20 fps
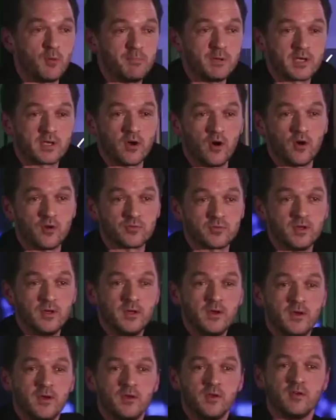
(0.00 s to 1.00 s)
not because
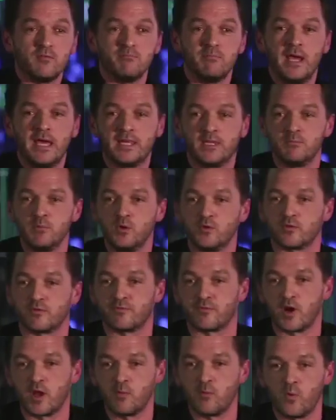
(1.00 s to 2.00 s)
you've made them use a
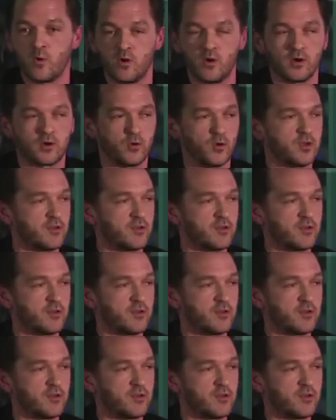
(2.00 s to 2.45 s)
framework